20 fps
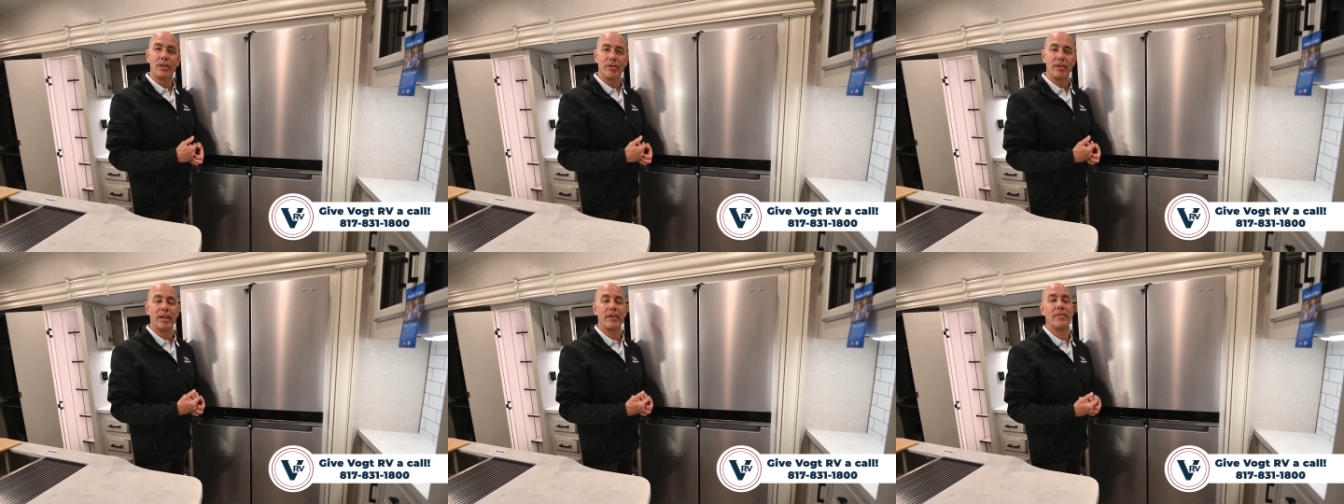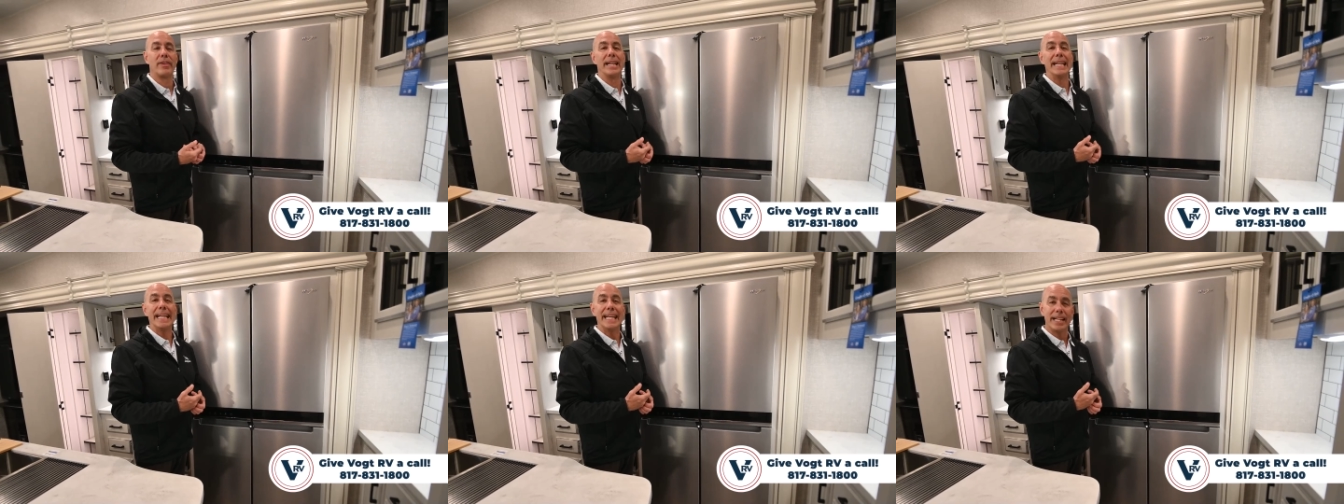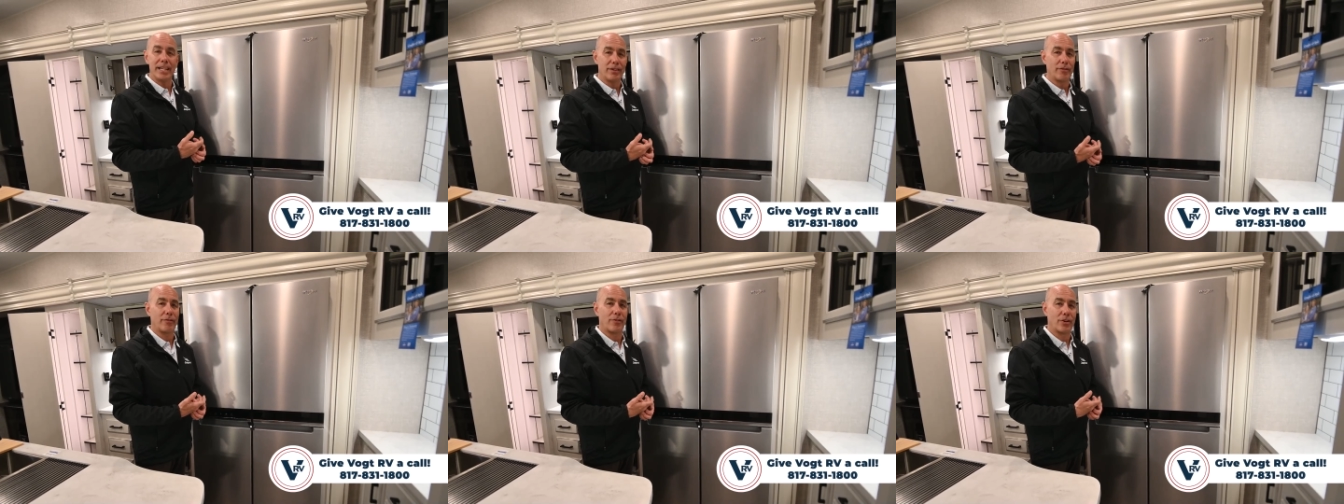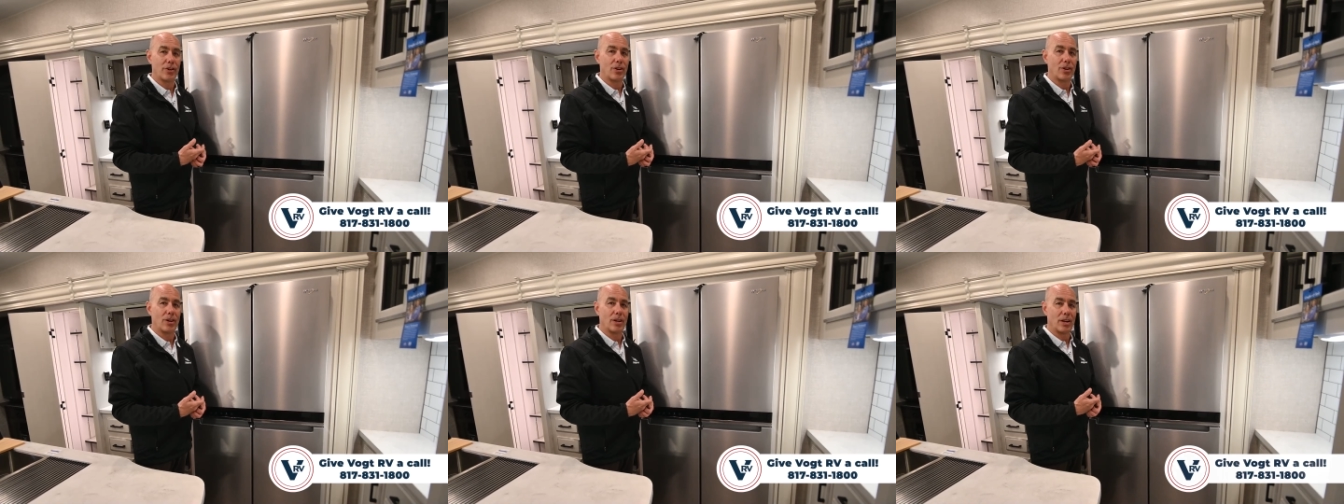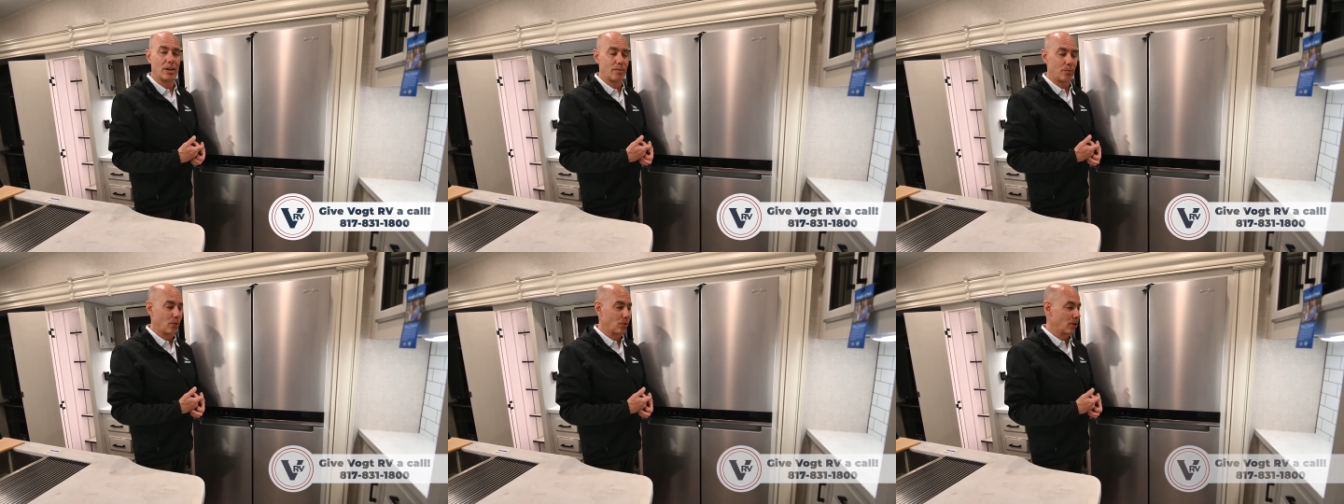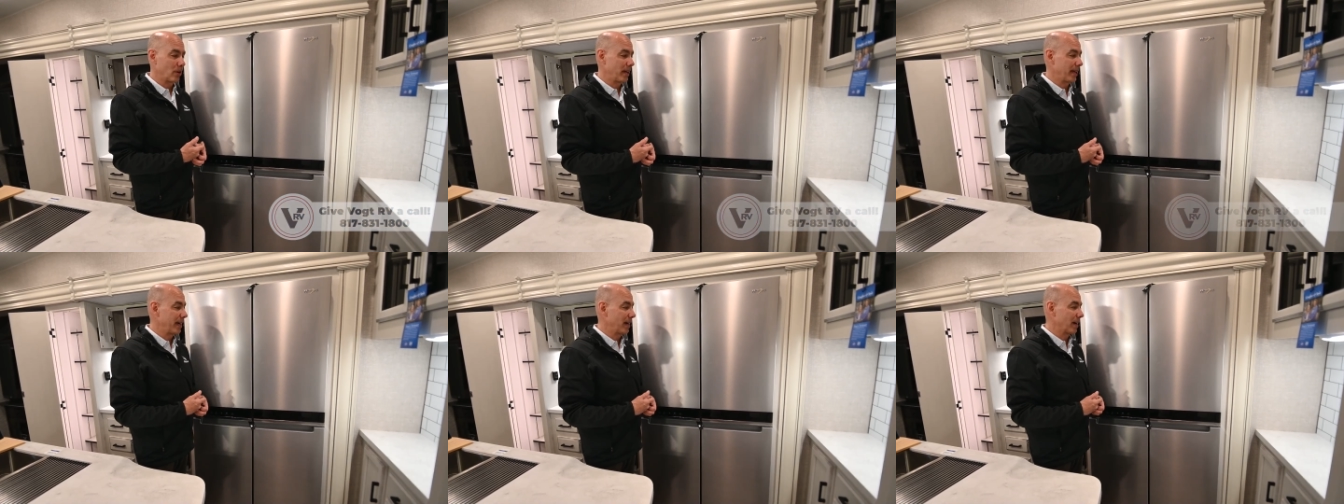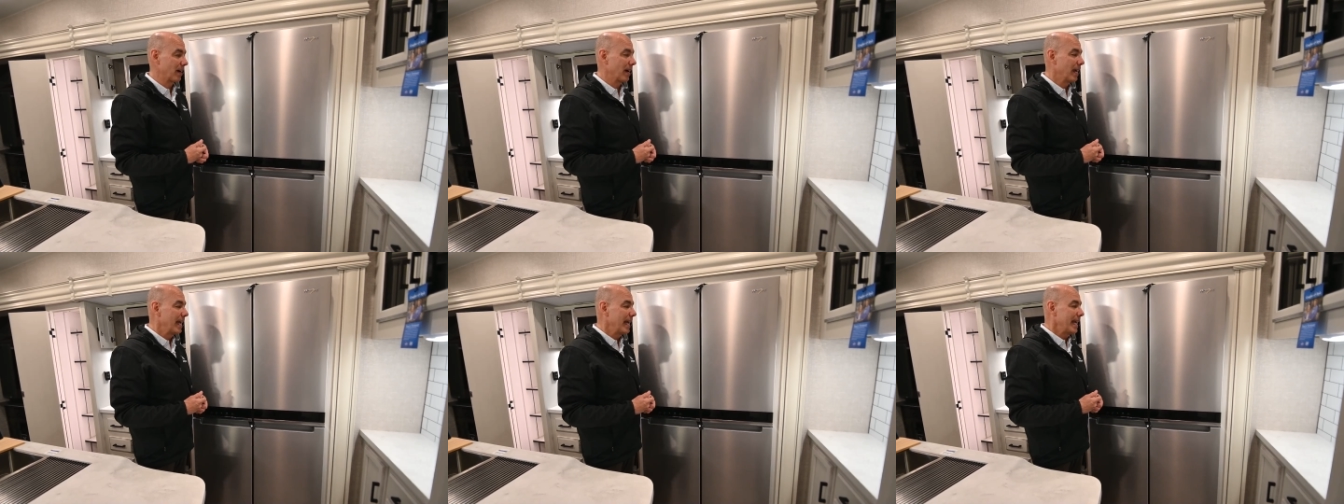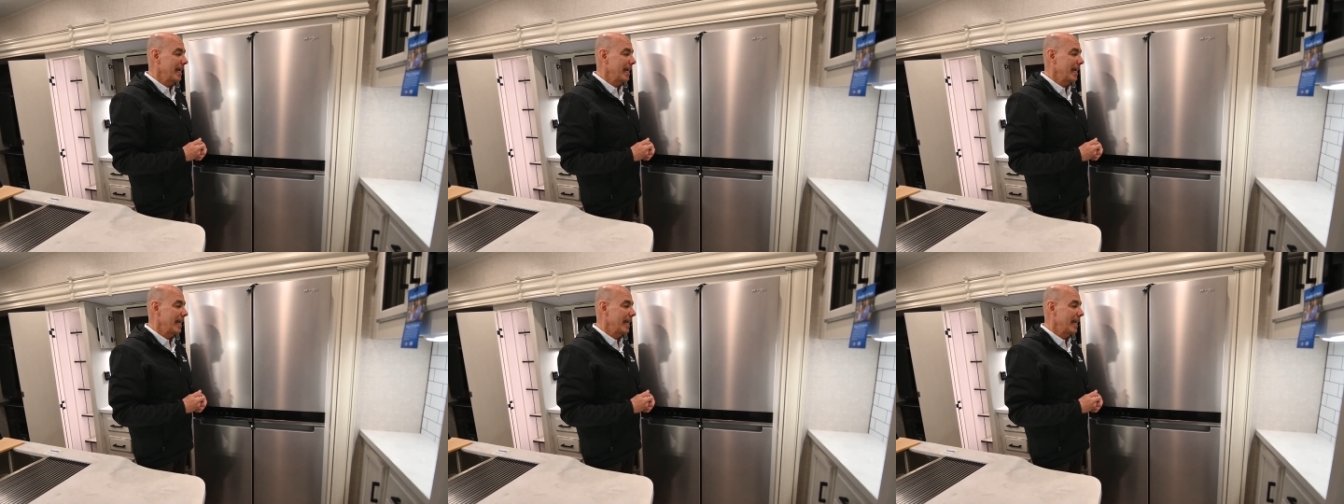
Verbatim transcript: You have an inverter on board here.